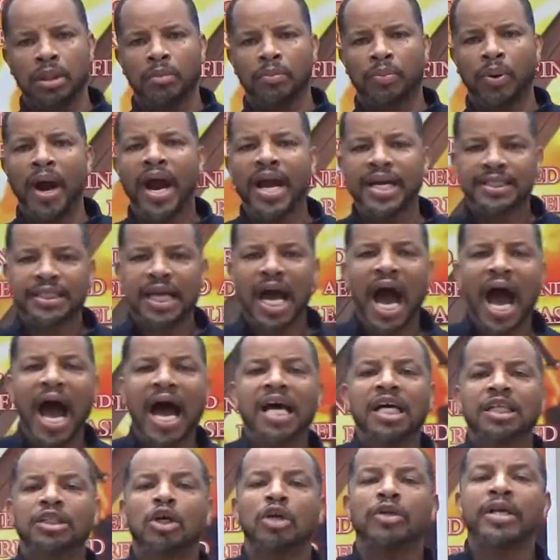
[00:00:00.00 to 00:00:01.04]
Praise
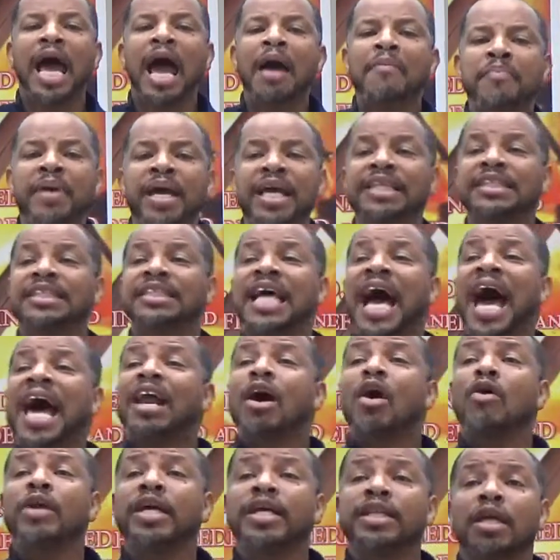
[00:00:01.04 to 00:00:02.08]
God. So that means
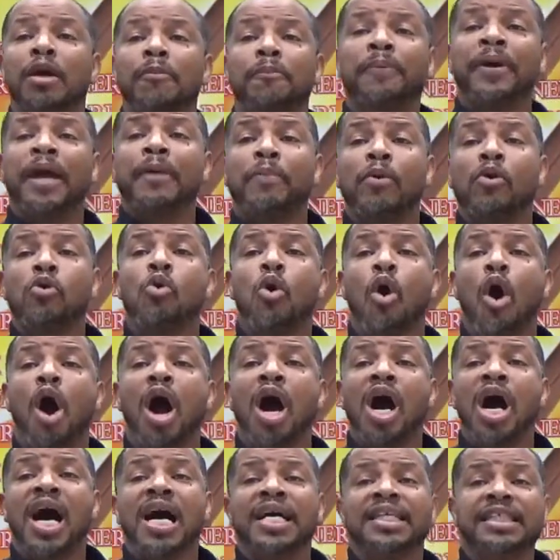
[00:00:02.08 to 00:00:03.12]
not only the people who
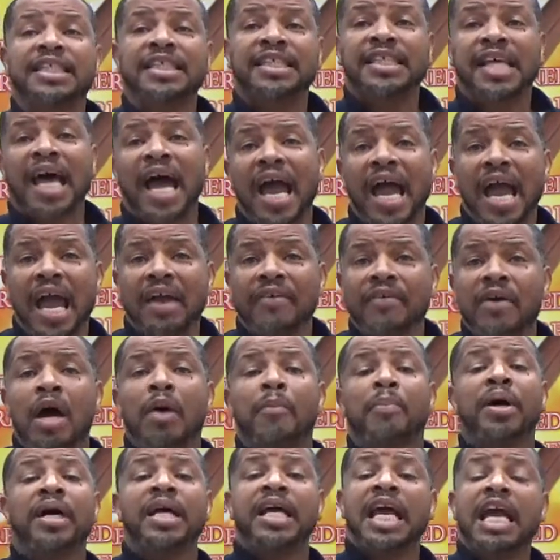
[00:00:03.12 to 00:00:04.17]
are unsaved,
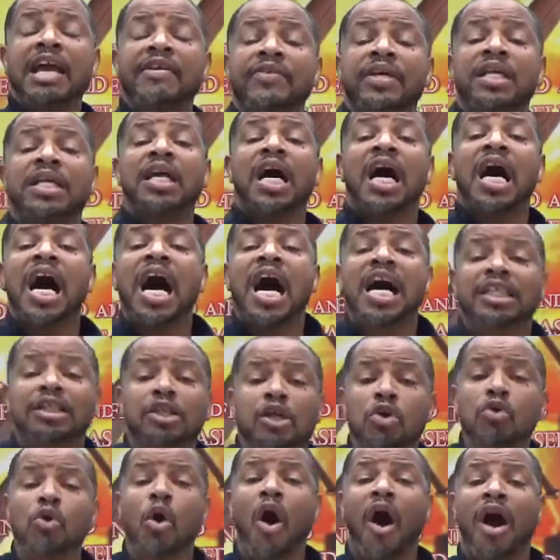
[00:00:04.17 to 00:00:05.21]
but even us
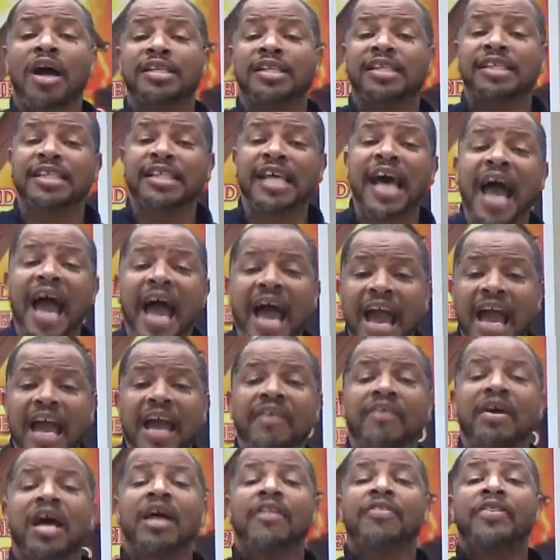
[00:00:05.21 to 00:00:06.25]
who are
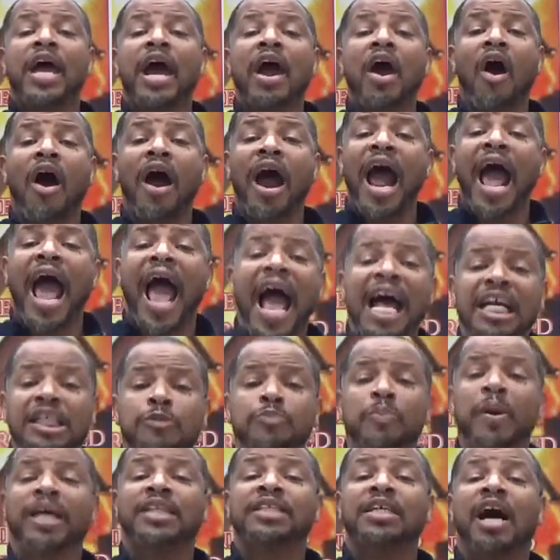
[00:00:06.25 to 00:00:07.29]
saved, there are
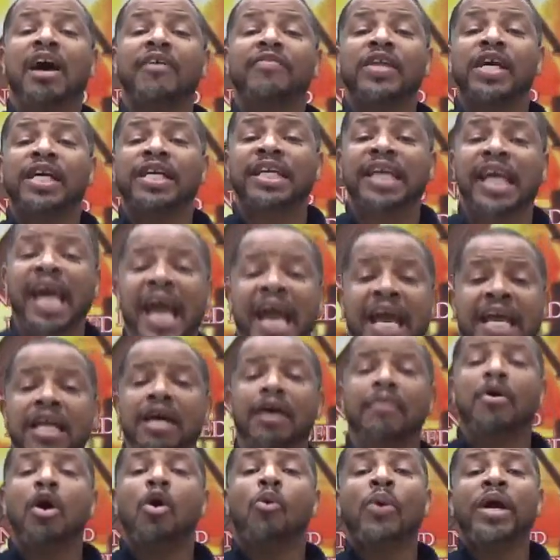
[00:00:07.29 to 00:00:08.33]
aspects of the
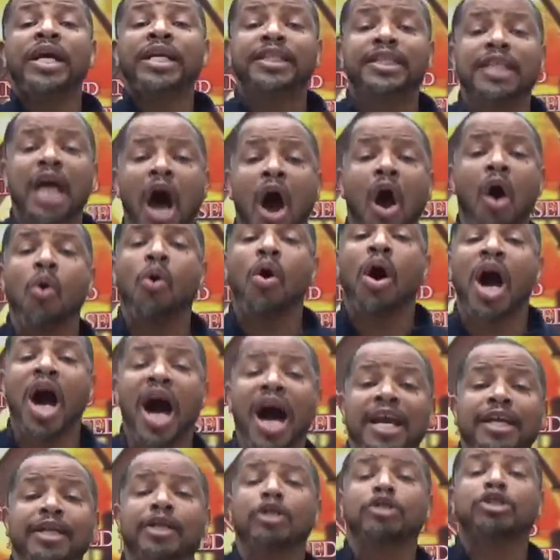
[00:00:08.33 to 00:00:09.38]
kingdom we don't
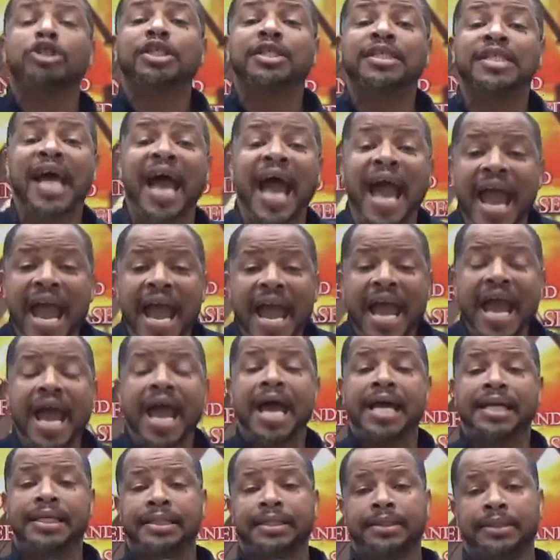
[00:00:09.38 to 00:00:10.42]

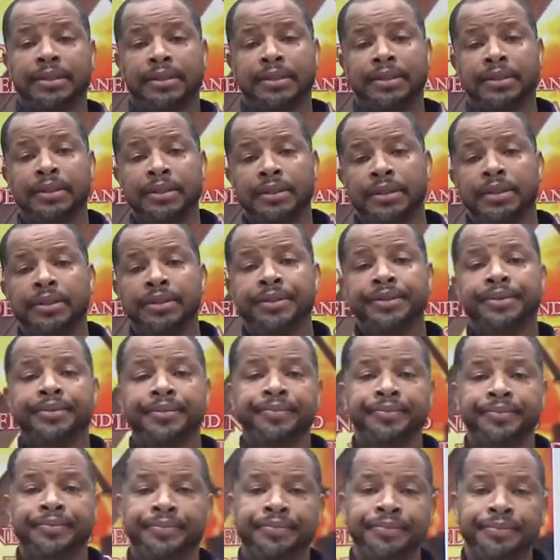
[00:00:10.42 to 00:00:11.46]
understand. That's
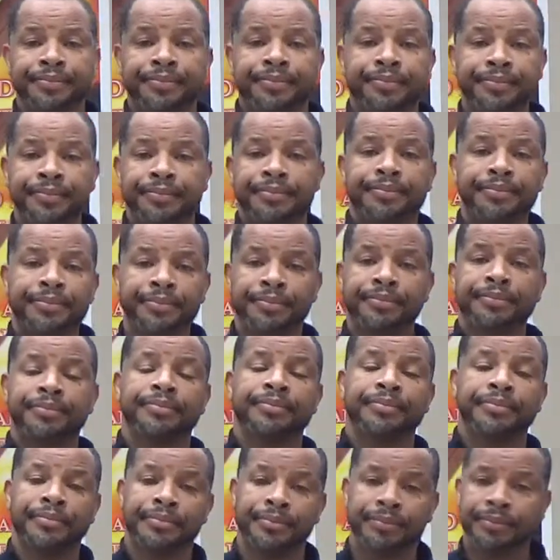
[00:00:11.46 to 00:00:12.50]
true.
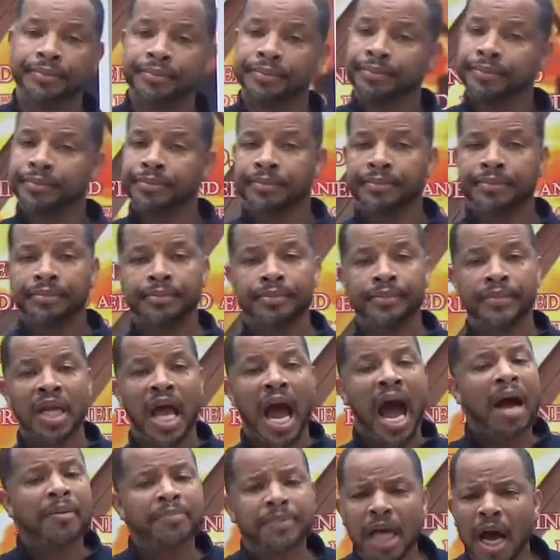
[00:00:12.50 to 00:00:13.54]
Yes.
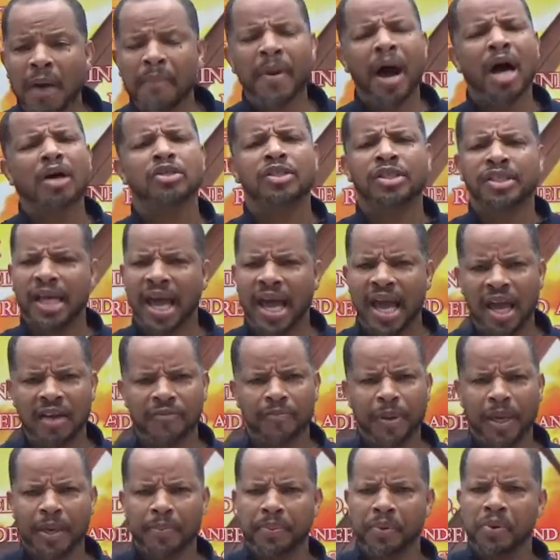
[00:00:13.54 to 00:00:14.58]
I'm talking about saved
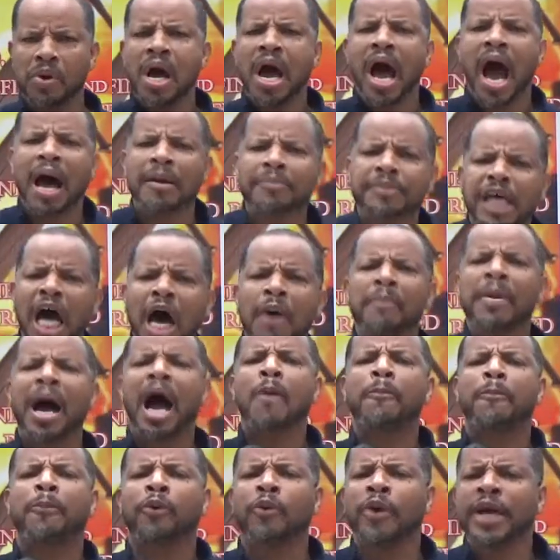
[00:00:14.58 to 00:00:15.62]
people. I'm talking
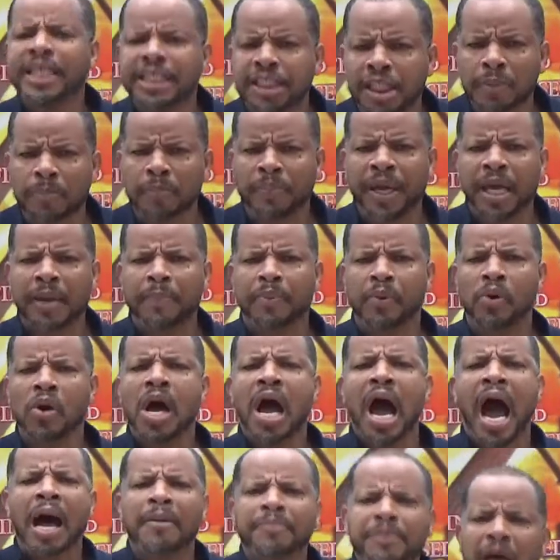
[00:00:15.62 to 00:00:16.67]
about preaching people.
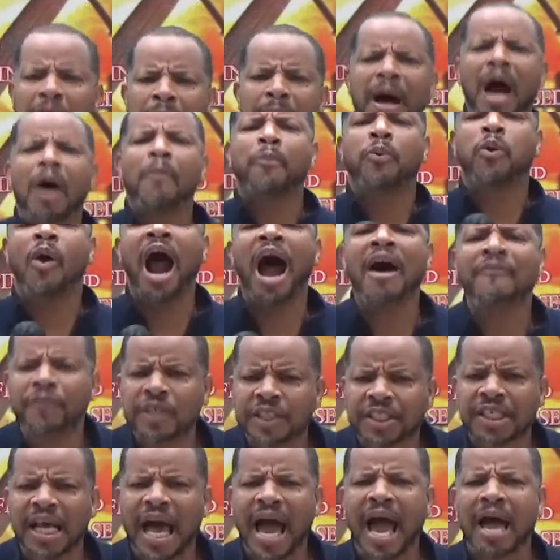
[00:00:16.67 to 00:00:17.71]
I'm talking about
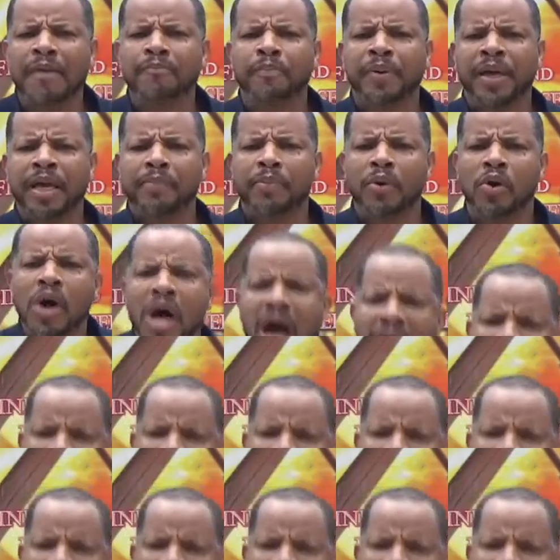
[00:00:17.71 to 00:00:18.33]
prophesying people.